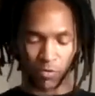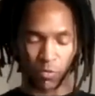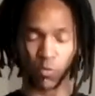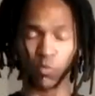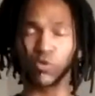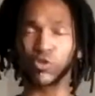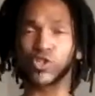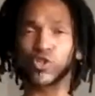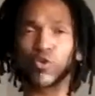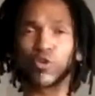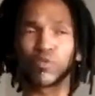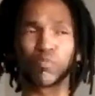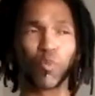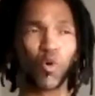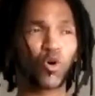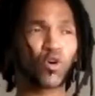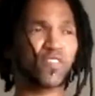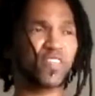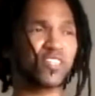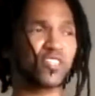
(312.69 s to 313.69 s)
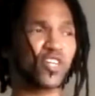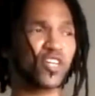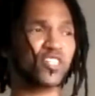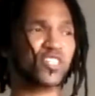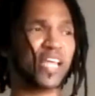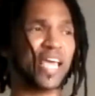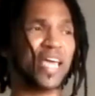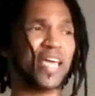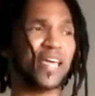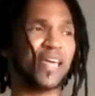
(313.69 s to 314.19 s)
Wushu is more than
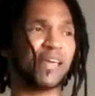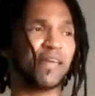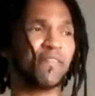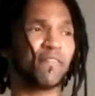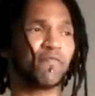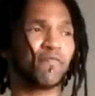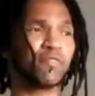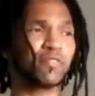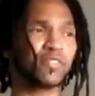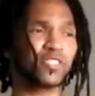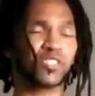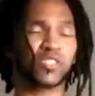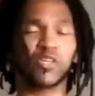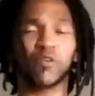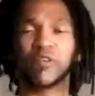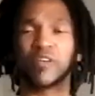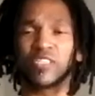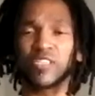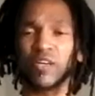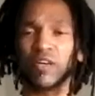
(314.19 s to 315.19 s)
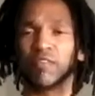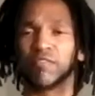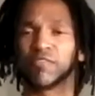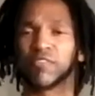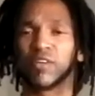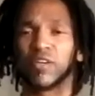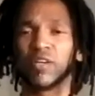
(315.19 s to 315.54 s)
just a series of